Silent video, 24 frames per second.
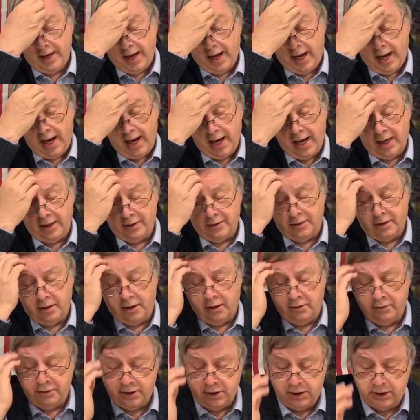And
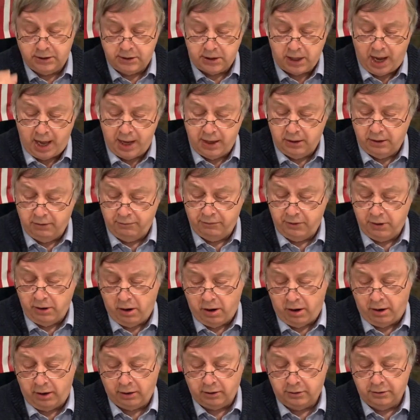the title of the
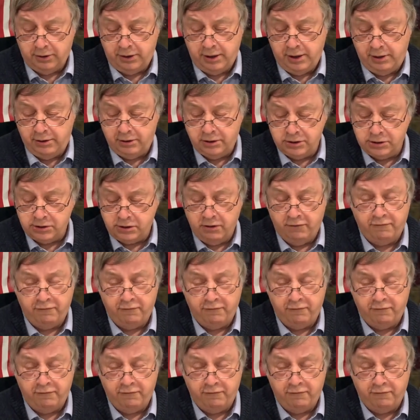article here is "The